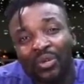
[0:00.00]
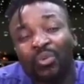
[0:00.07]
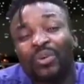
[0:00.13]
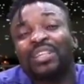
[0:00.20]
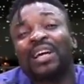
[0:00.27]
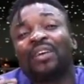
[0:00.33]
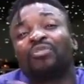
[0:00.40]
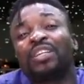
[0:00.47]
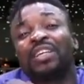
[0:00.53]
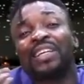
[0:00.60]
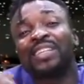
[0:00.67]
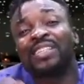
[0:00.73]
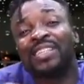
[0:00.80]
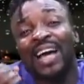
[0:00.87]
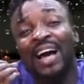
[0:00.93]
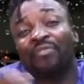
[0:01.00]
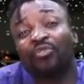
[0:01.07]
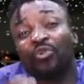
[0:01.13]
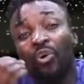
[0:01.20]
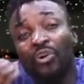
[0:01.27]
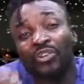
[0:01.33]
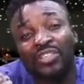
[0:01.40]
We did everything they
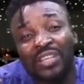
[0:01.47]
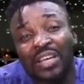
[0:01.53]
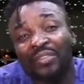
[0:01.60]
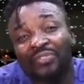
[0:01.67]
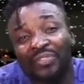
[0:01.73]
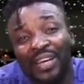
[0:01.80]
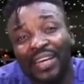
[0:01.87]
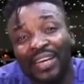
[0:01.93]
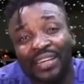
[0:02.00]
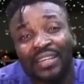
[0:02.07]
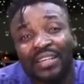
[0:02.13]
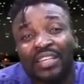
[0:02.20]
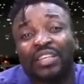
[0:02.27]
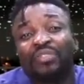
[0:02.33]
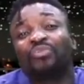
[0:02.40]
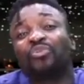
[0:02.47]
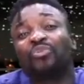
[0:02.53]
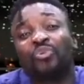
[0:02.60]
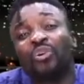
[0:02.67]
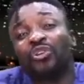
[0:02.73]
serve God's self, eh? Even